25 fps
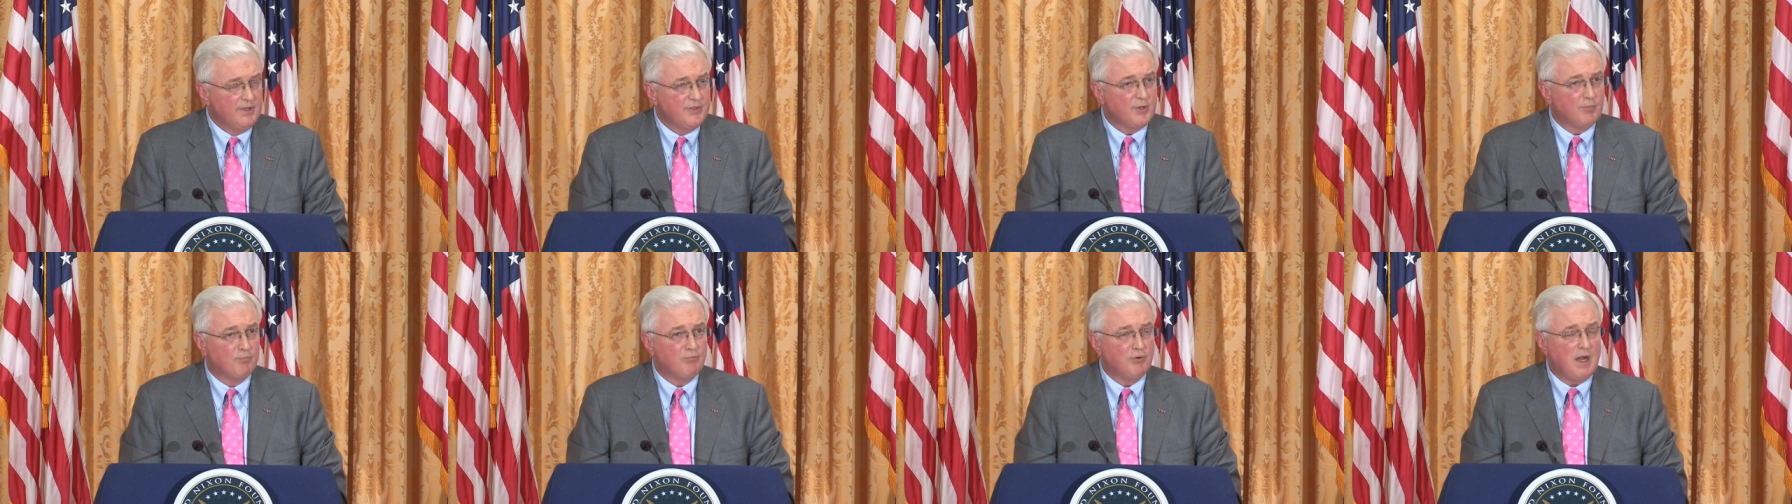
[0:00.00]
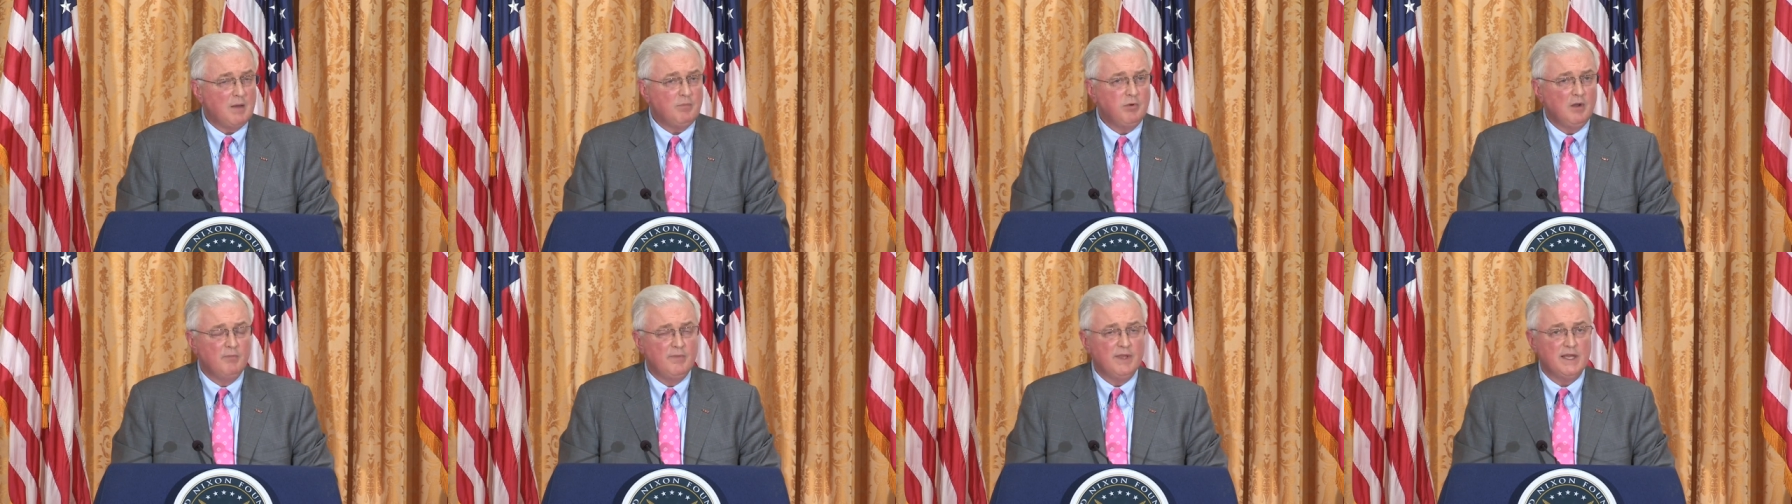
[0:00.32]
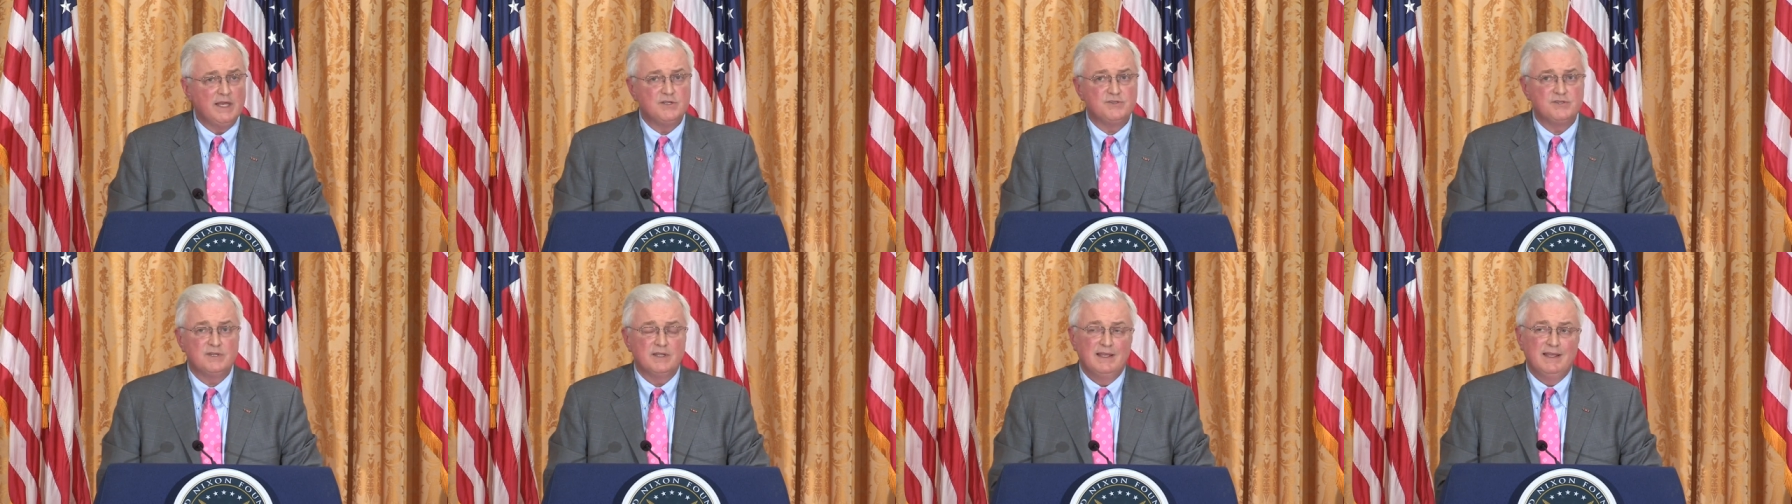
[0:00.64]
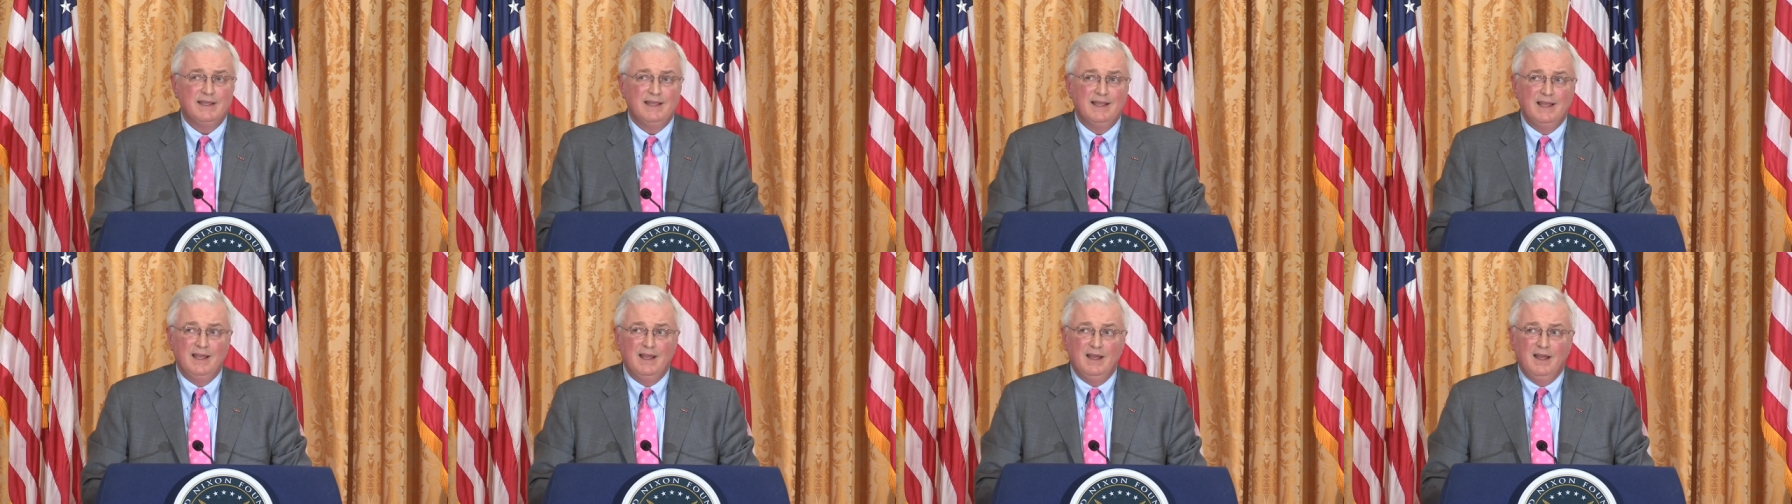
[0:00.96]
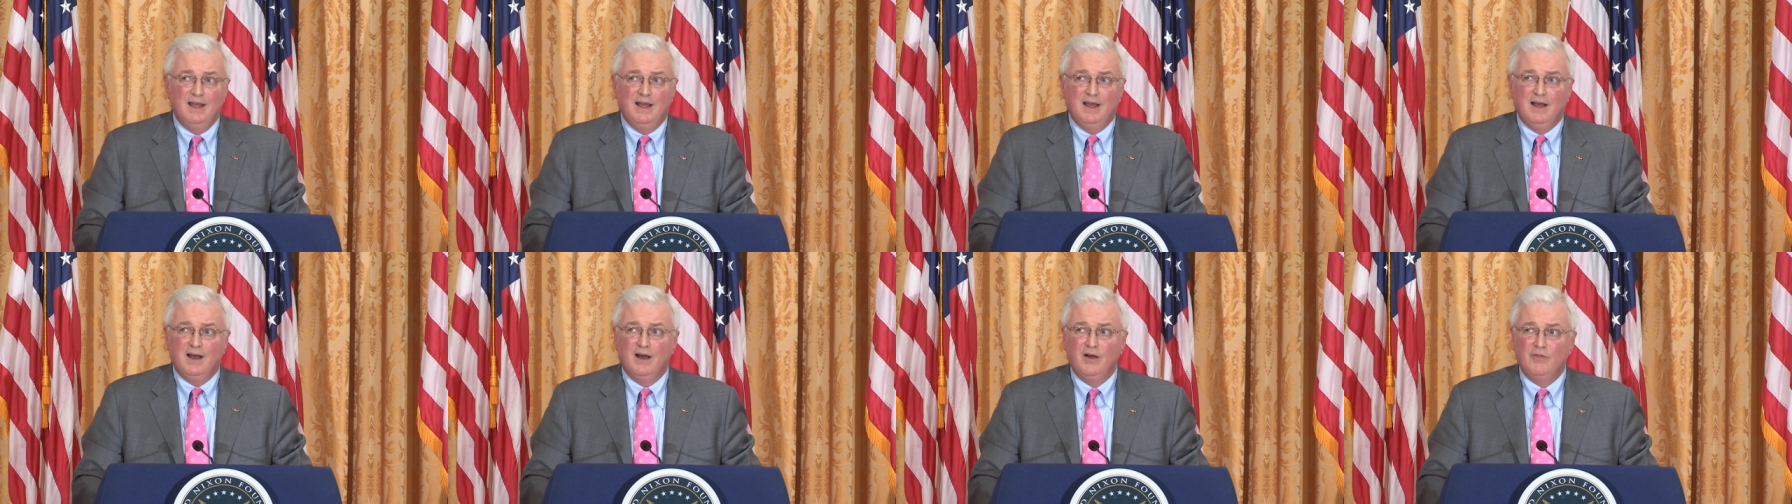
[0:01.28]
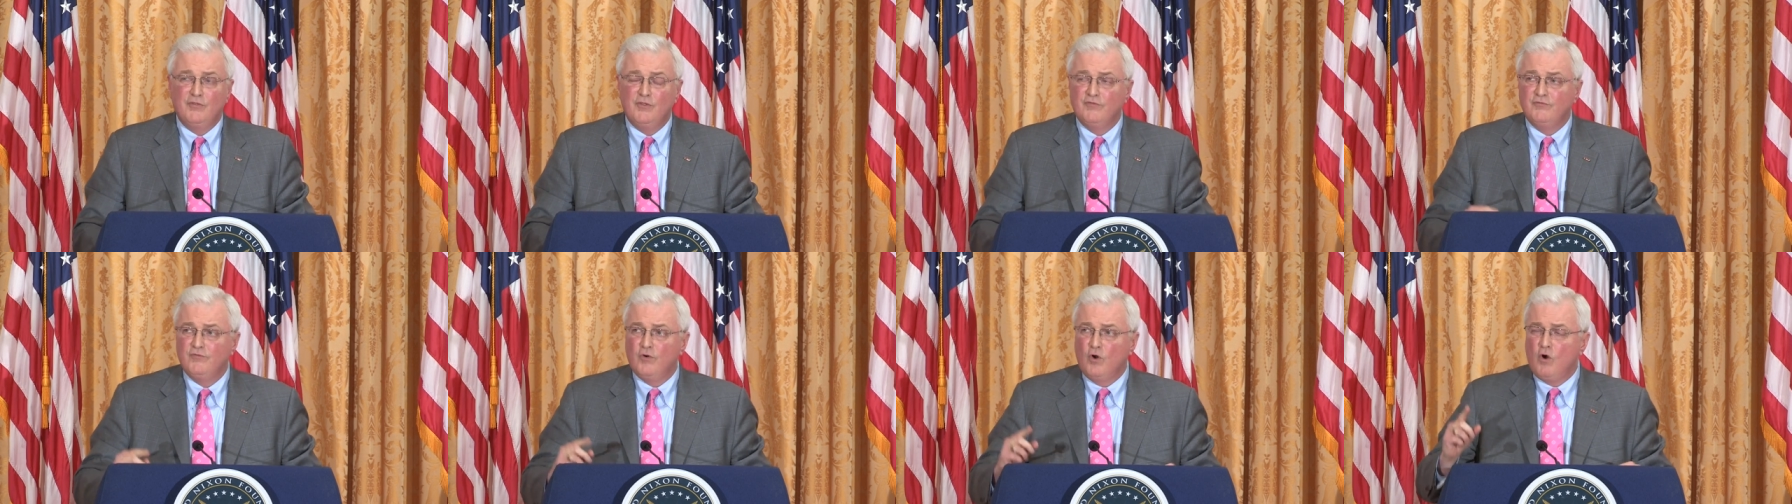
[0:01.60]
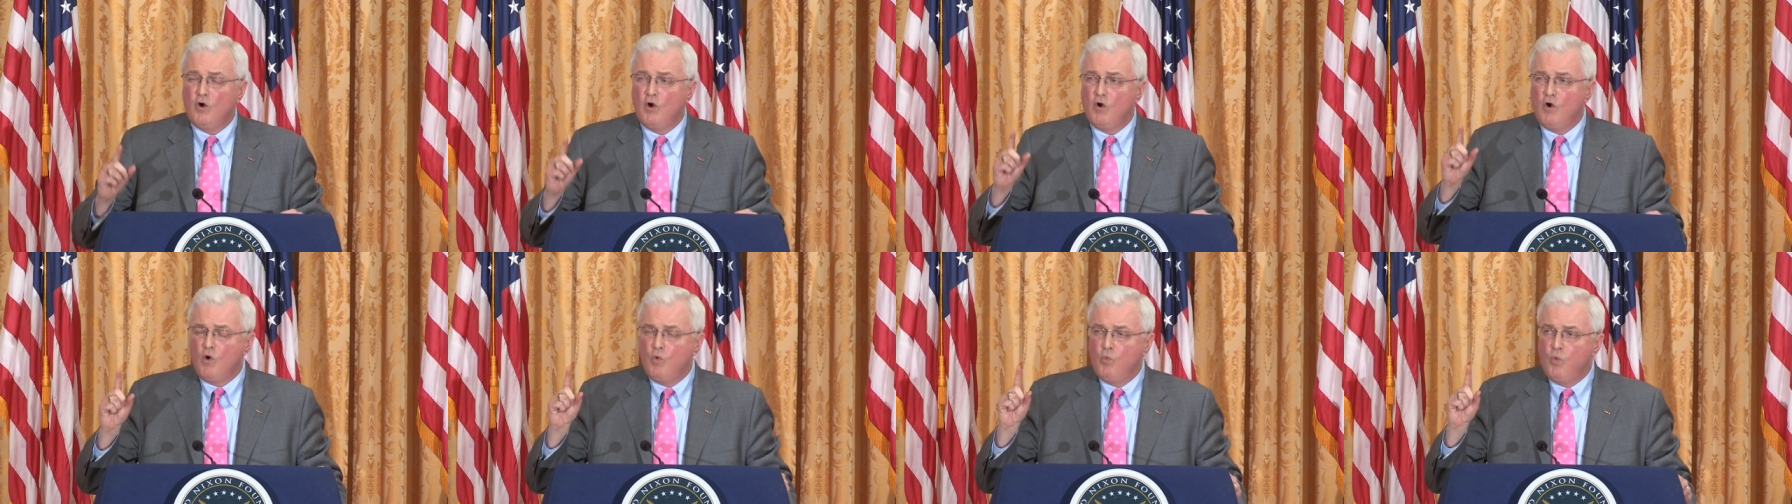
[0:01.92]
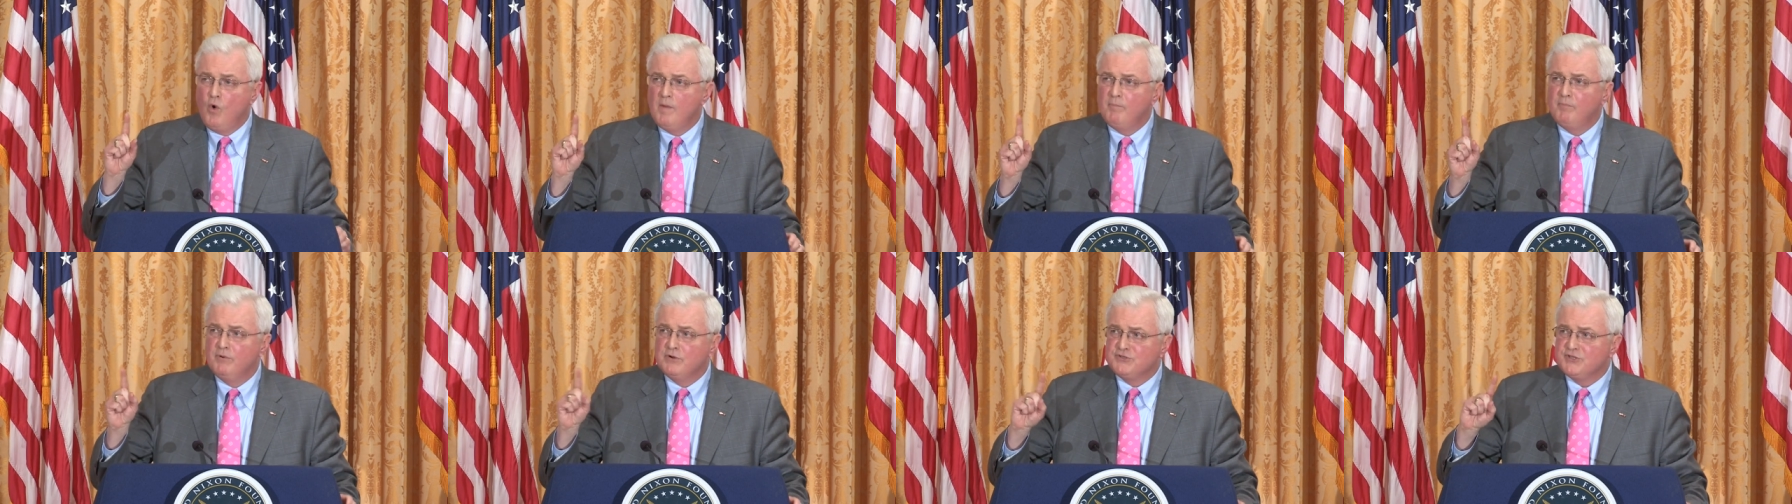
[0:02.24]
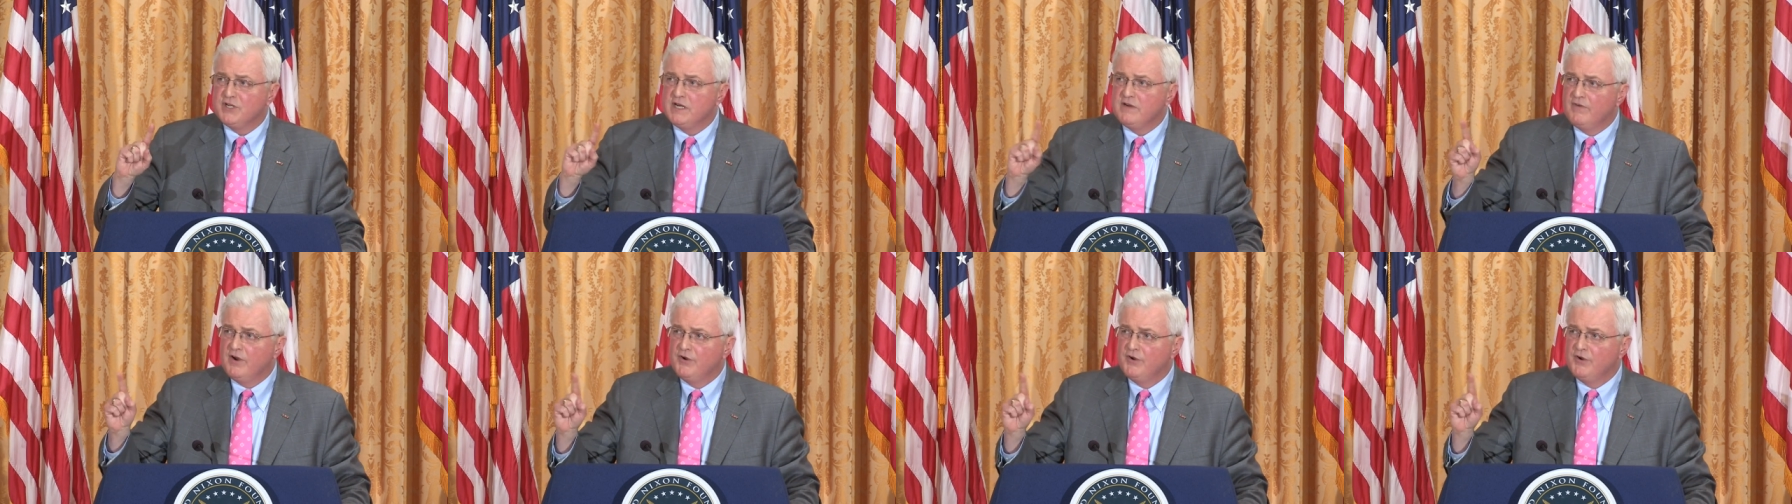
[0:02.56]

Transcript: The problem is, uh, the 1% uh,